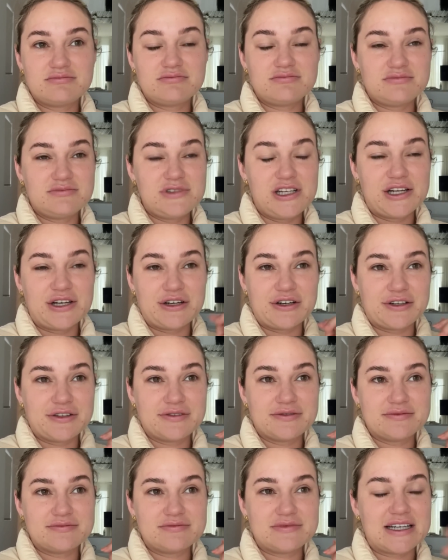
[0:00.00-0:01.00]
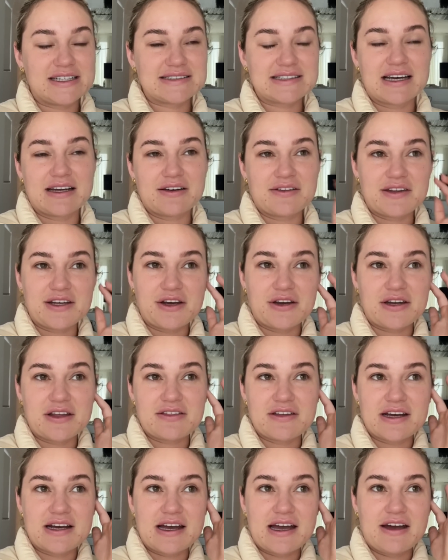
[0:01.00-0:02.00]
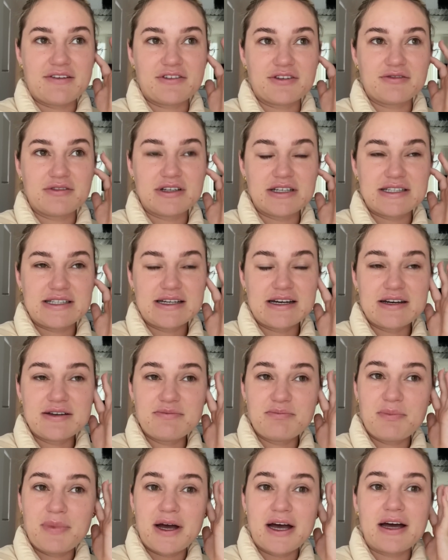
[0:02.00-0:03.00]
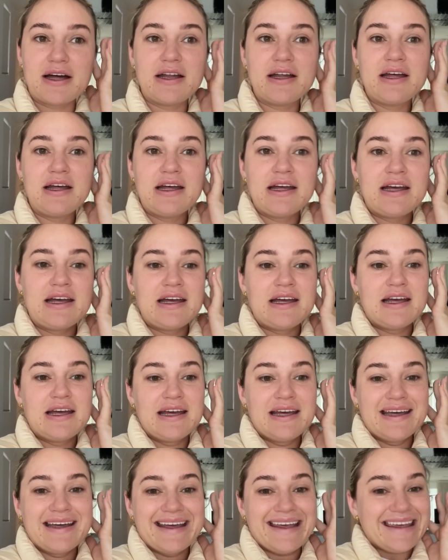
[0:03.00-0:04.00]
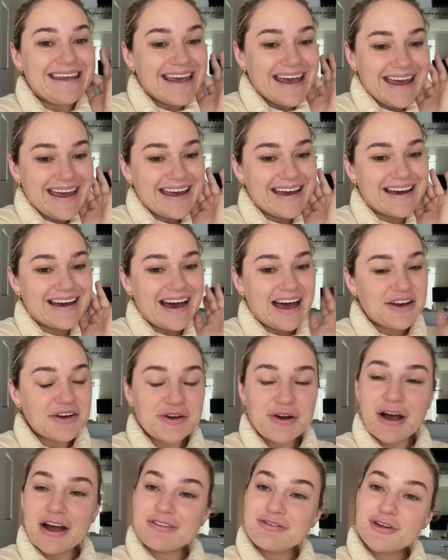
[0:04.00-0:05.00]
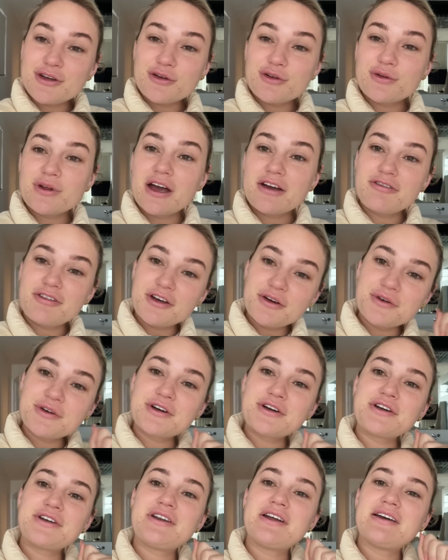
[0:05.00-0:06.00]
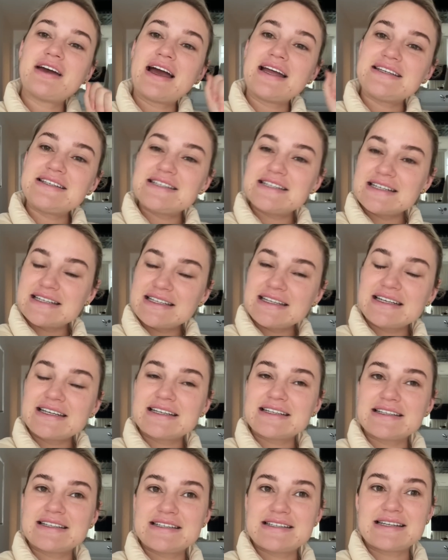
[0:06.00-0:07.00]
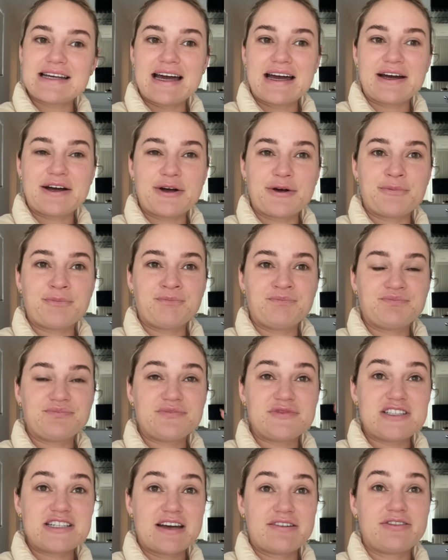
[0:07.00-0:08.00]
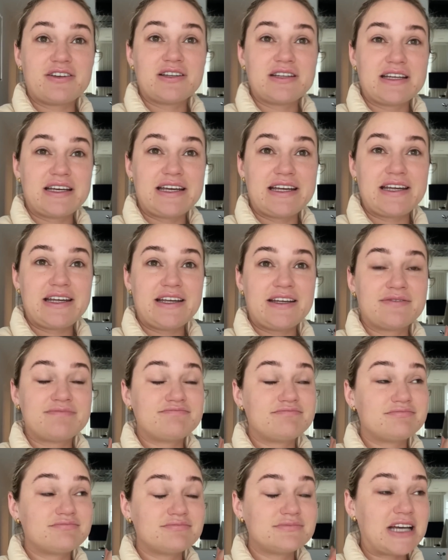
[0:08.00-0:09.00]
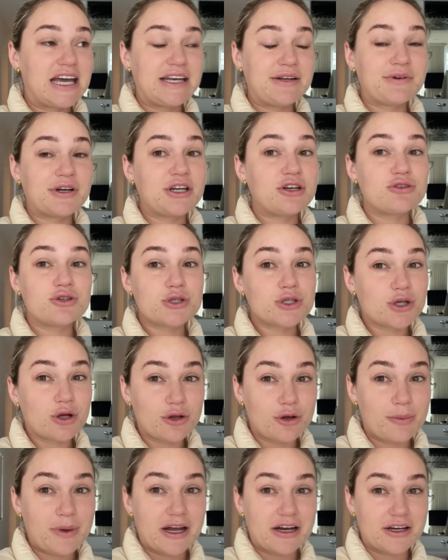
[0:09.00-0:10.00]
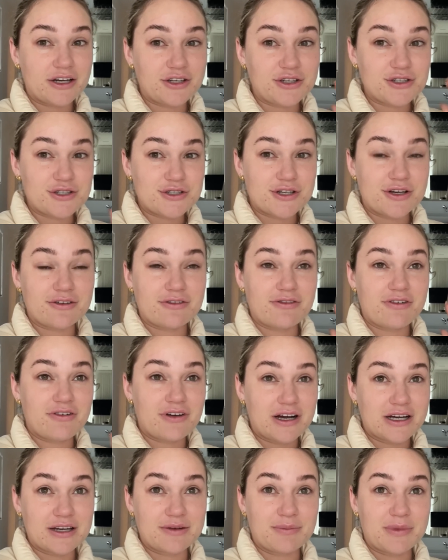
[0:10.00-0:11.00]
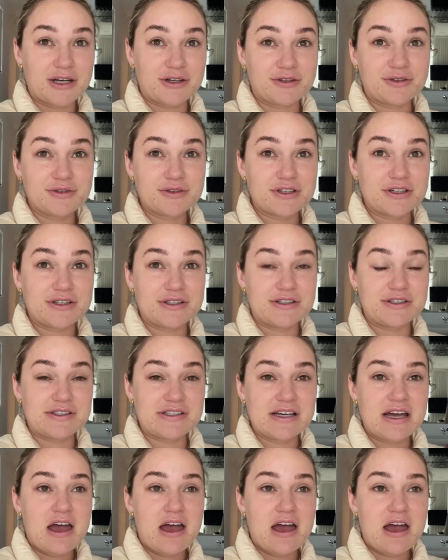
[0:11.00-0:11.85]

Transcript: you know, that's kind of the only thing I haven't really done. But yeah, I don't know, I feel good. I did it. Definitely. Anyone who's a solo parent, you deserve a fucking medal, because